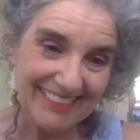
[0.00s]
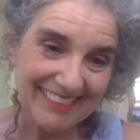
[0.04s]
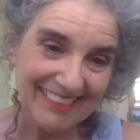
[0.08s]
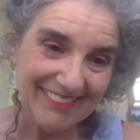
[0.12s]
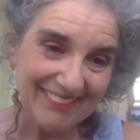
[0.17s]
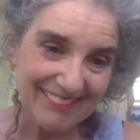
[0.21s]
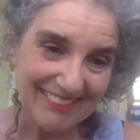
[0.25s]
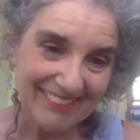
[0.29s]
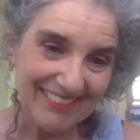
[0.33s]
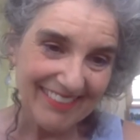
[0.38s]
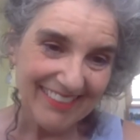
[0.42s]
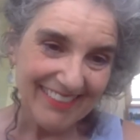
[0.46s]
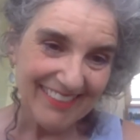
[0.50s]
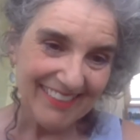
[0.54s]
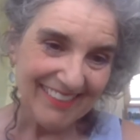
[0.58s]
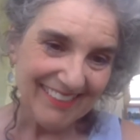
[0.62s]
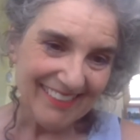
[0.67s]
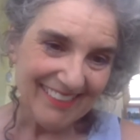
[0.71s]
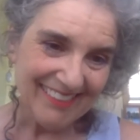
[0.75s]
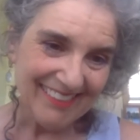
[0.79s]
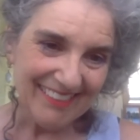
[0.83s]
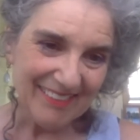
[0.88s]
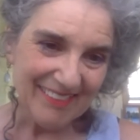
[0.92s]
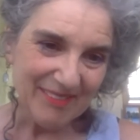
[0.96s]
So
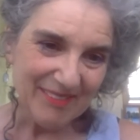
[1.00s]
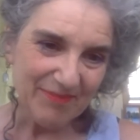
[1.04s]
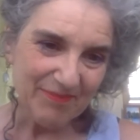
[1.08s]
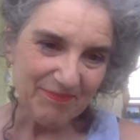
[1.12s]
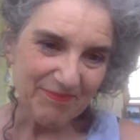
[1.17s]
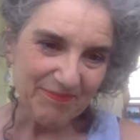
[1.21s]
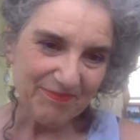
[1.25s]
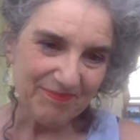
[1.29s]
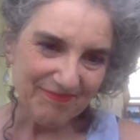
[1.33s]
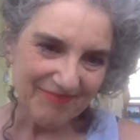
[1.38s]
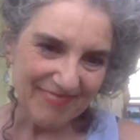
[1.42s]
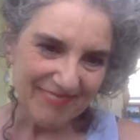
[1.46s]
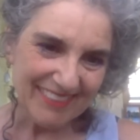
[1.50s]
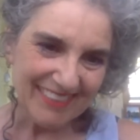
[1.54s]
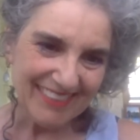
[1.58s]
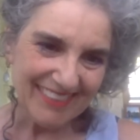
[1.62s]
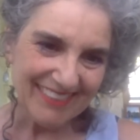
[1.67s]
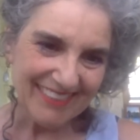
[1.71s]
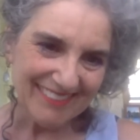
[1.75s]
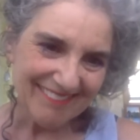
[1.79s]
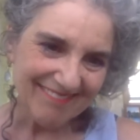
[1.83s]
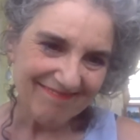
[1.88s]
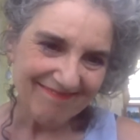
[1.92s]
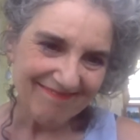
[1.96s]
um,
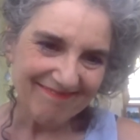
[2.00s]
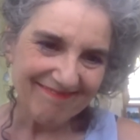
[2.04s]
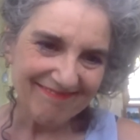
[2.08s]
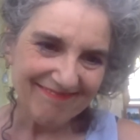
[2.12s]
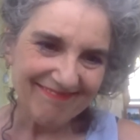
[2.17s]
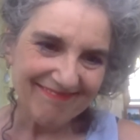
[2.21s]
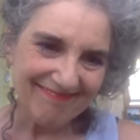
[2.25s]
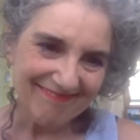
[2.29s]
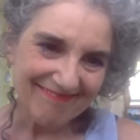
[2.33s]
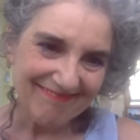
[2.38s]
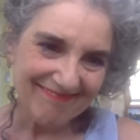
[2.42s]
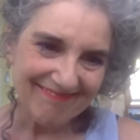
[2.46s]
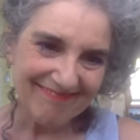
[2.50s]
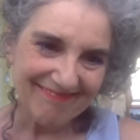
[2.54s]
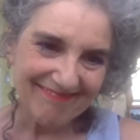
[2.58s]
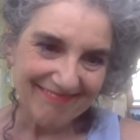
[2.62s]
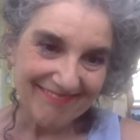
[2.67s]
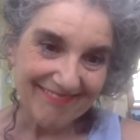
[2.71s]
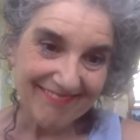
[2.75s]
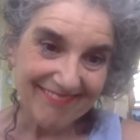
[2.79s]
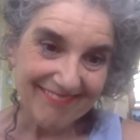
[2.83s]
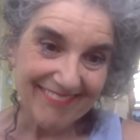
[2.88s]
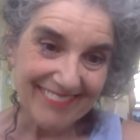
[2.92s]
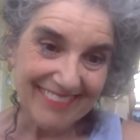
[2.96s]
it's. Mm
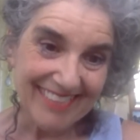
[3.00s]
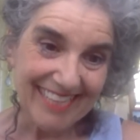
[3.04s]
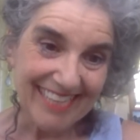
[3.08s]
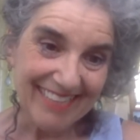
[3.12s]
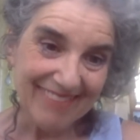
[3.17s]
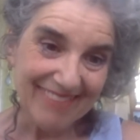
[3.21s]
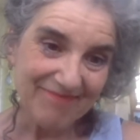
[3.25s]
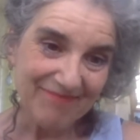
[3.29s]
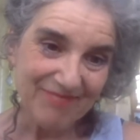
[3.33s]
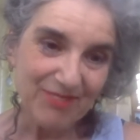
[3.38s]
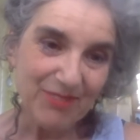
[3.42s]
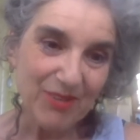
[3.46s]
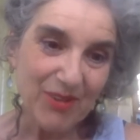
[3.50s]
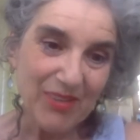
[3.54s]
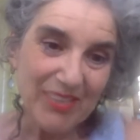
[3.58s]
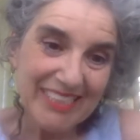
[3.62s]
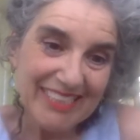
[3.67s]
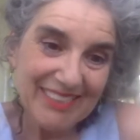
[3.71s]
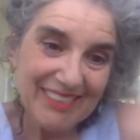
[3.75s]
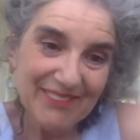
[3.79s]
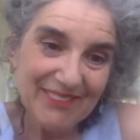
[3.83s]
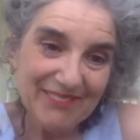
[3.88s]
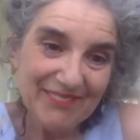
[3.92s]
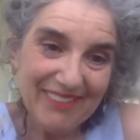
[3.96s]
yeah,
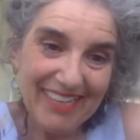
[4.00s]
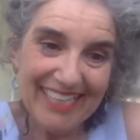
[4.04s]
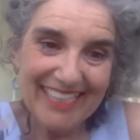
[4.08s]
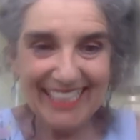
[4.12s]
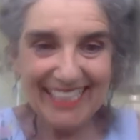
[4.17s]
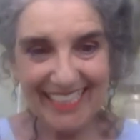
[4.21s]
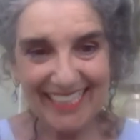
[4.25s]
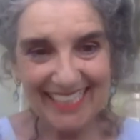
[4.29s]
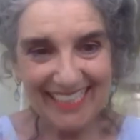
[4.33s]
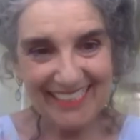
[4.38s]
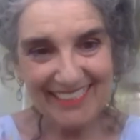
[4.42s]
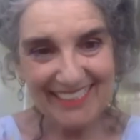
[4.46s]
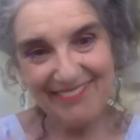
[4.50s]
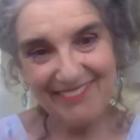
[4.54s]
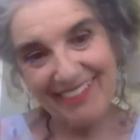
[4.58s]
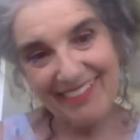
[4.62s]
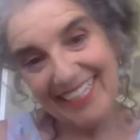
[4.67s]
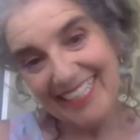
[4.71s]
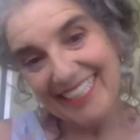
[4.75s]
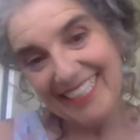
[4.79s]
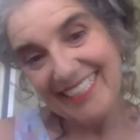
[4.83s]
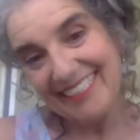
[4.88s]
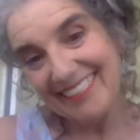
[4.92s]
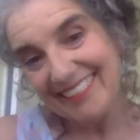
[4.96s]
drawing to write, I guess,
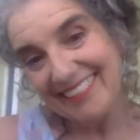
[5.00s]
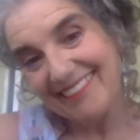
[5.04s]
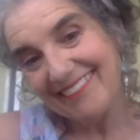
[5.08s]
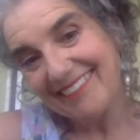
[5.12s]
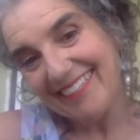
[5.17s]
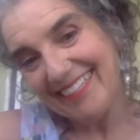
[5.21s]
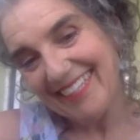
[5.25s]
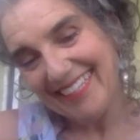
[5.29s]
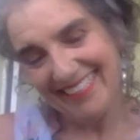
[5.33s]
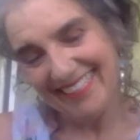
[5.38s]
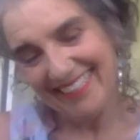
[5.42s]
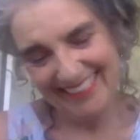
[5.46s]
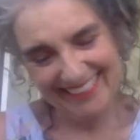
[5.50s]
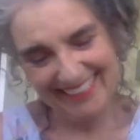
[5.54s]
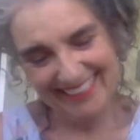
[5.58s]
writing to draw.